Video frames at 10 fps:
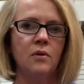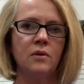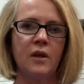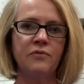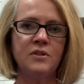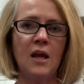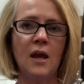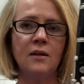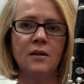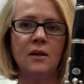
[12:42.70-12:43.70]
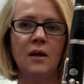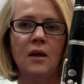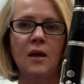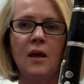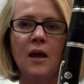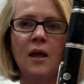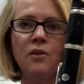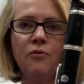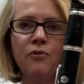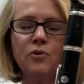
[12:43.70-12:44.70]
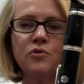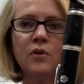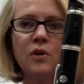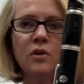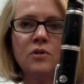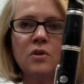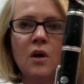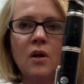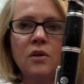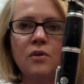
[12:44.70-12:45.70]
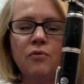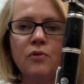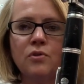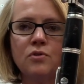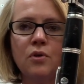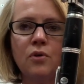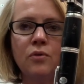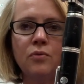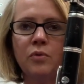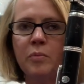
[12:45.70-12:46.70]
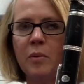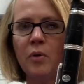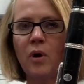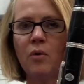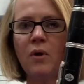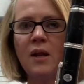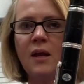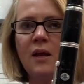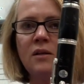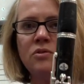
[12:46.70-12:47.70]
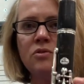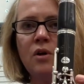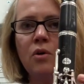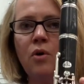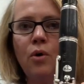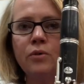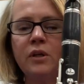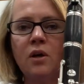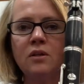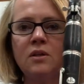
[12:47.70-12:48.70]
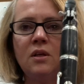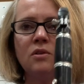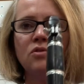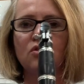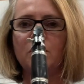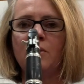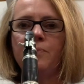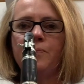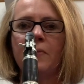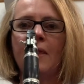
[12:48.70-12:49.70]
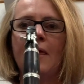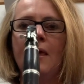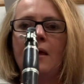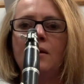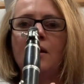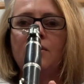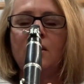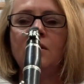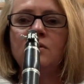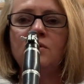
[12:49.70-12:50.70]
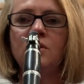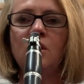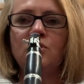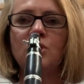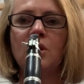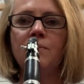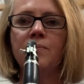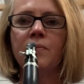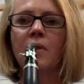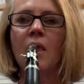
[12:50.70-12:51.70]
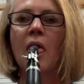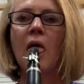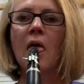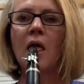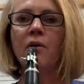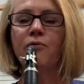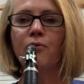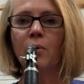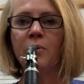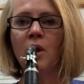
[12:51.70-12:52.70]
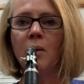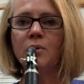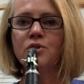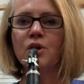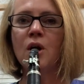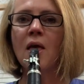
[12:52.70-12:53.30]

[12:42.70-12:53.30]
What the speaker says: left hand, and the first finger is on the first hole. Remember, our right hand is low, holding onto the instrument. Nothing else is touching. Form the embouchure.